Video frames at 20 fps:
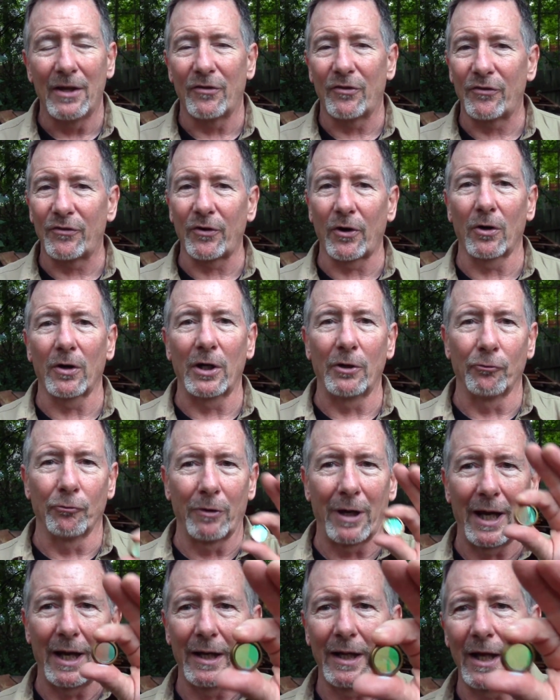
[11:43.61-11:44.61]
Certainly
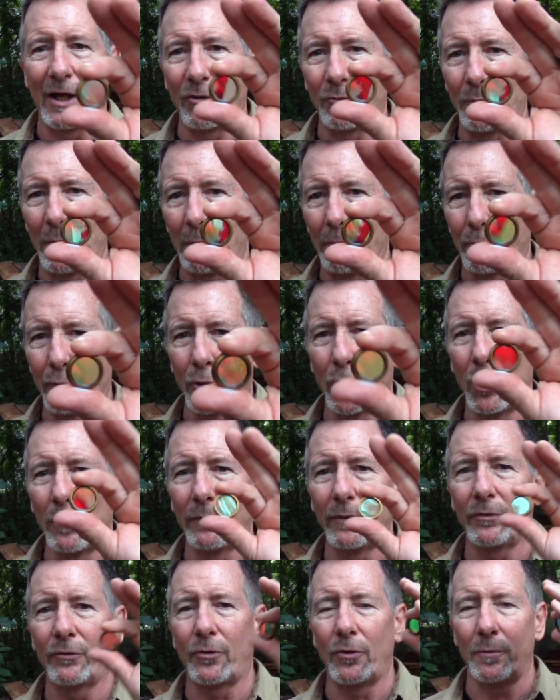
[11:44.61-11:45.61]
red has been
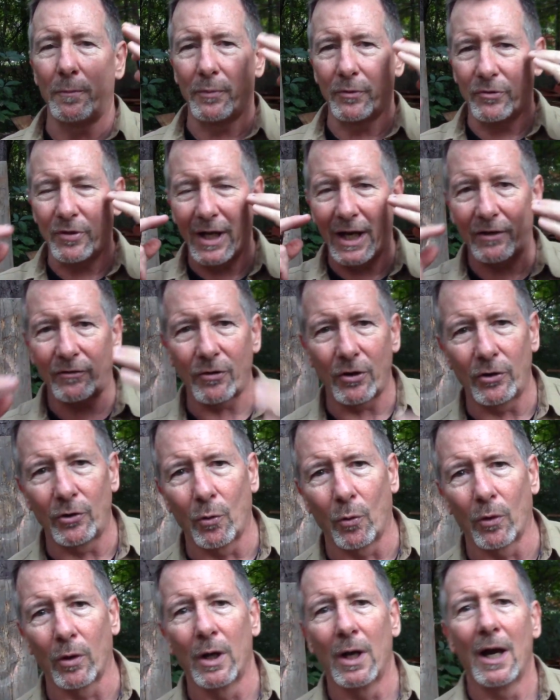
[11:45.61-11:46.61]
proven to protect
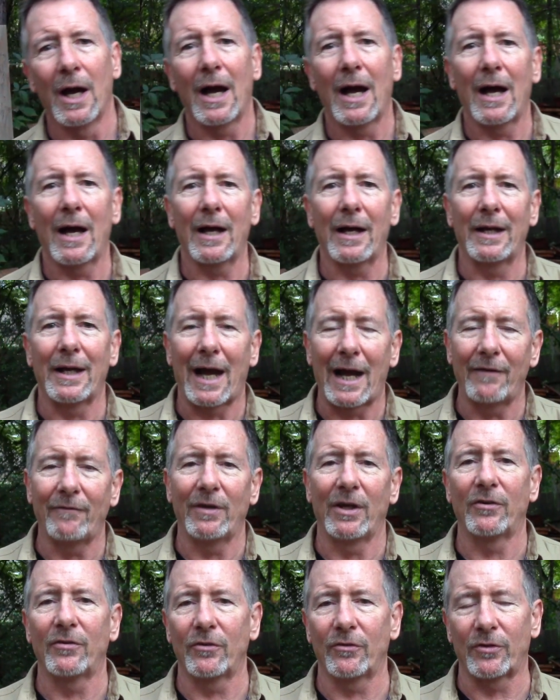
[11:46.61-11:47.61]
your night
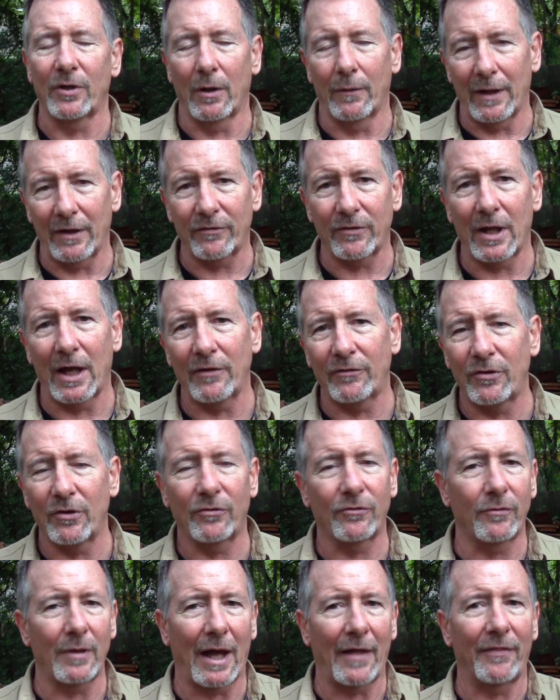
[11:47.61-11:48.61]
vision, so that's
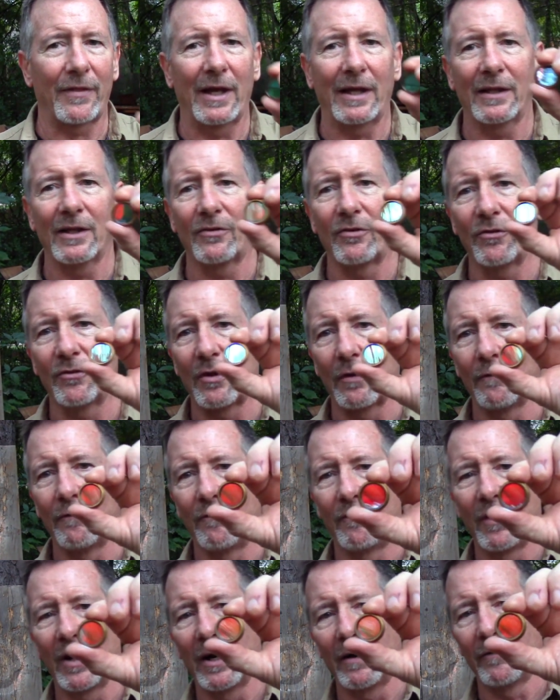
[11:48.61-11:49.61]
just, I think this is a
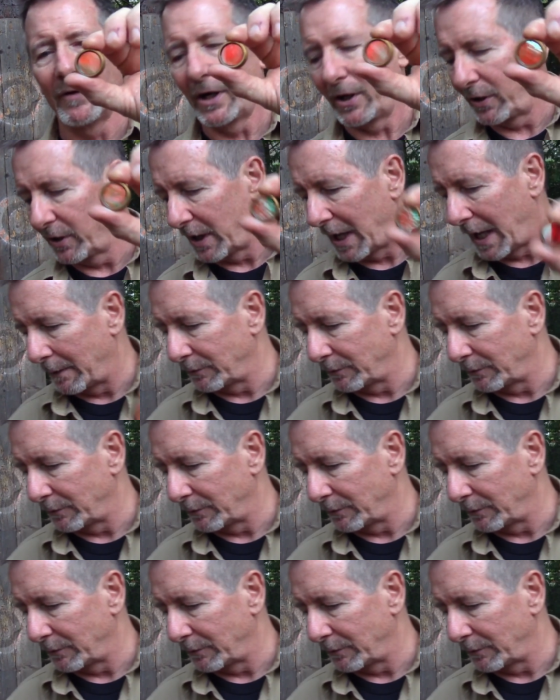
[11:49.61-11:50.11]
very, very good